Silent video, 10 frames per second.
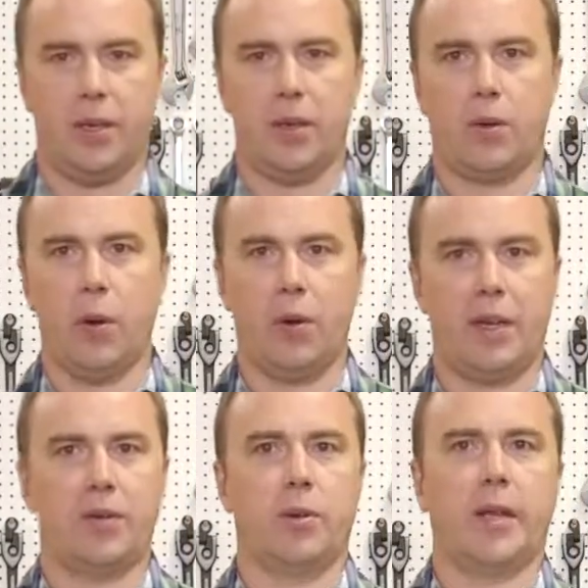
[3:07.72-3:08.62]
a coiled
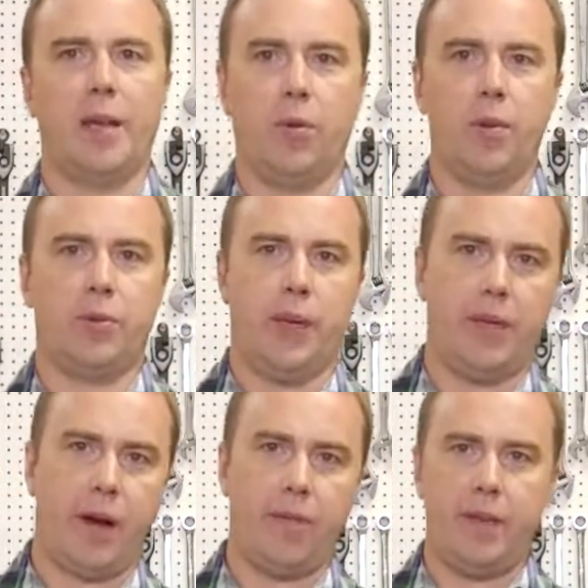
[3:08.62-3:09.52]
electrical cable between
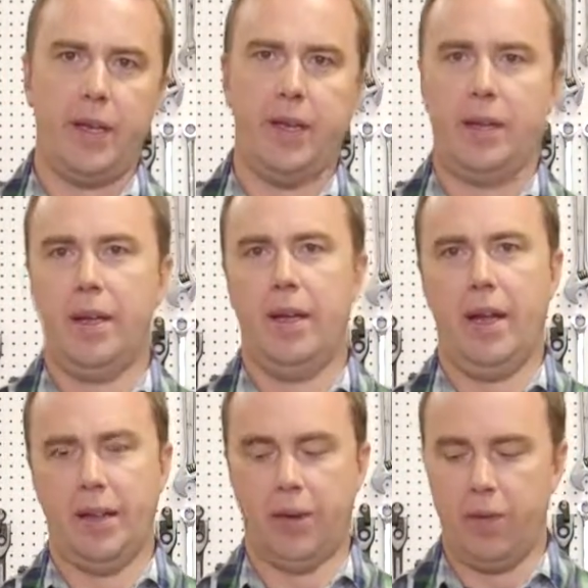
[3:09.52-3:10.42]
the RV
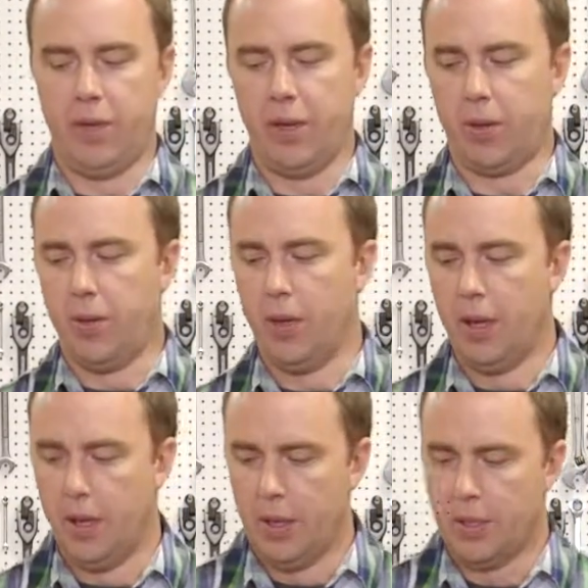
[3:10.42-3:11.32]
and the tow vehicle.
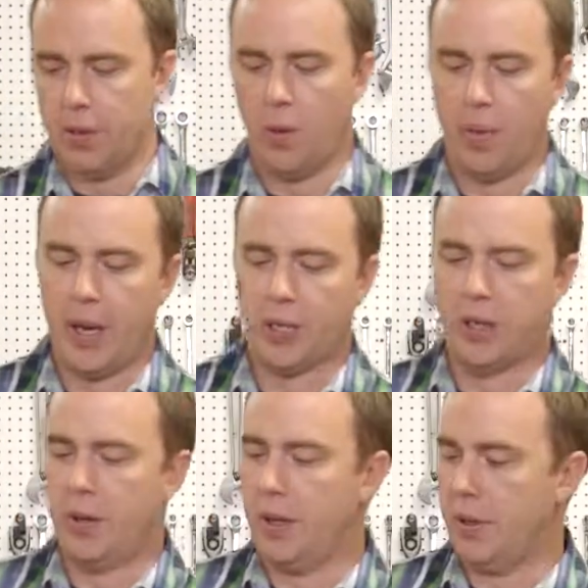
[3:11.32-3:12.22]
So you want to make
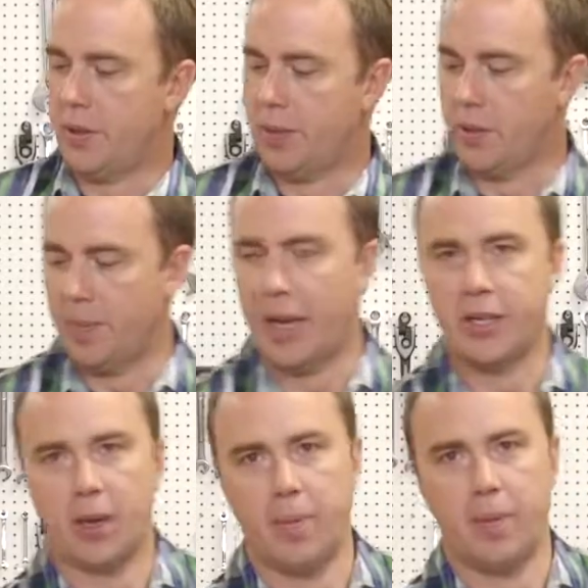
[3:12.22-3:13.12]
sure that your signals
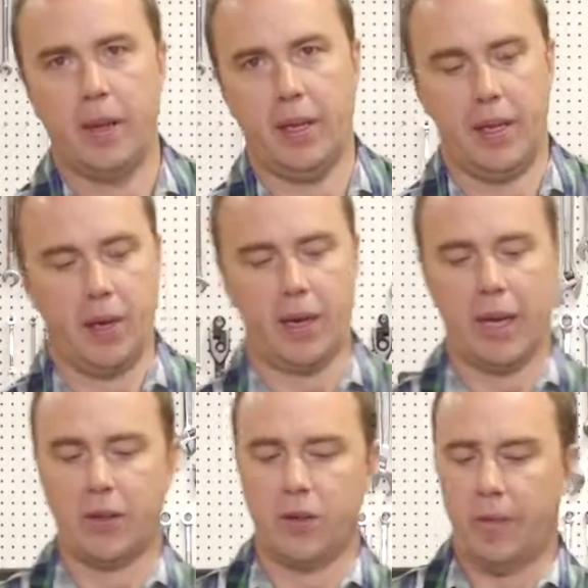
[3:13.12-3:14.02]
match up and that your
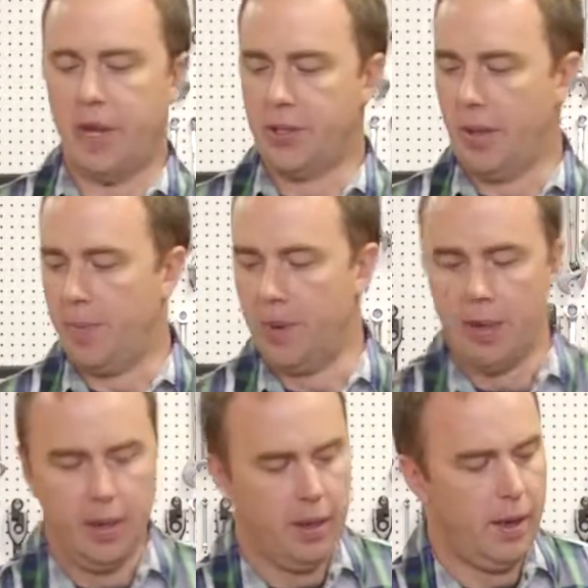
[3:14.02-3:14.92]
connectors match up.
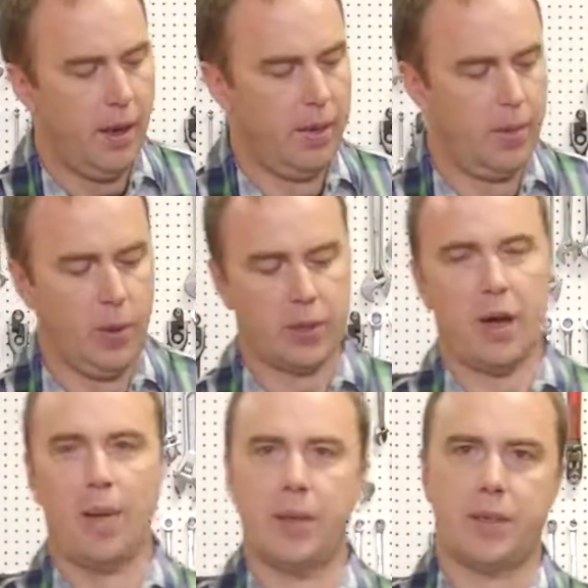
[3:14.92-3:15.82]
The most
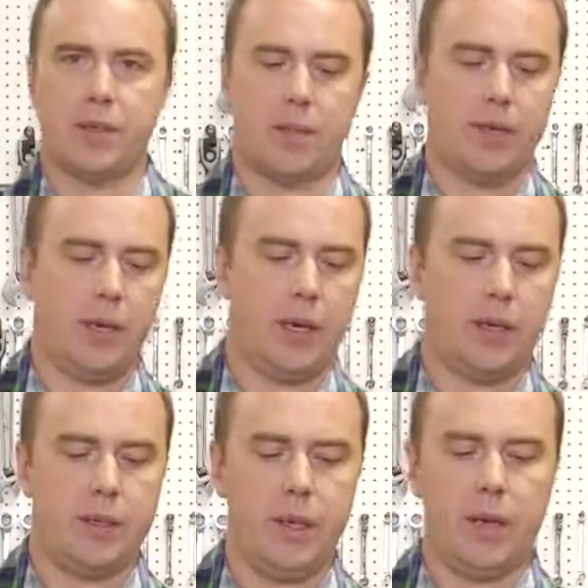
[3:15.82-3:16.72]
common systems that you're going
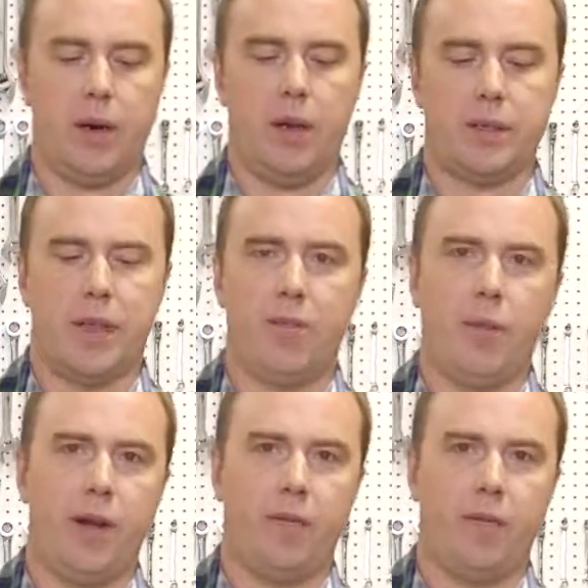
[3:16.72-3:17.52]
to see are a 7-way